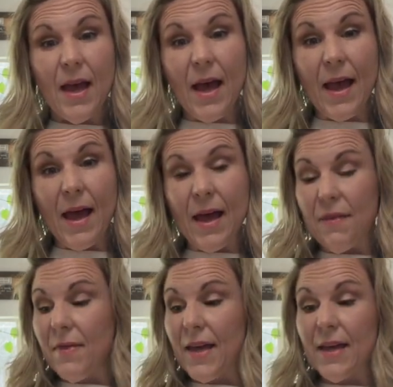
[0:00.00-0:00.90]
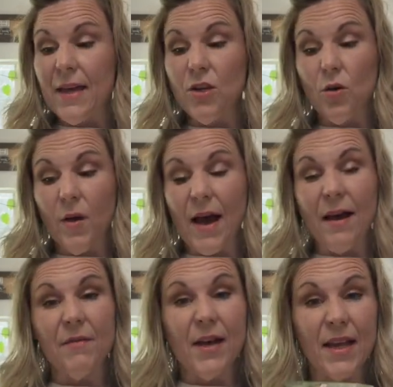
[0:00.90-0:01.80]
And then you'll
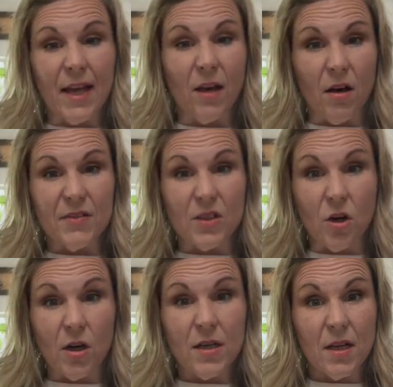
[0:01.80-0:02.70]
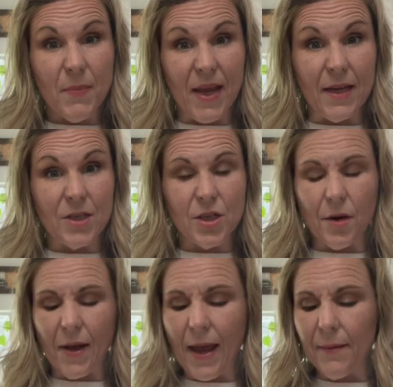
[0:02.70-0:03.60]
have a kickoff start page,
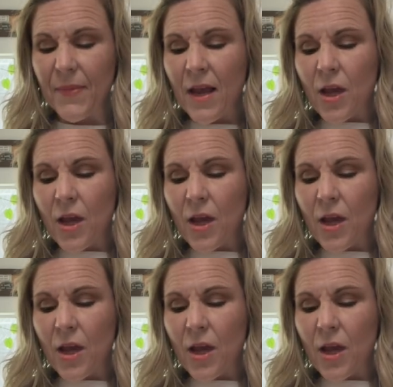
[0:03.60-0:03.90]
okay?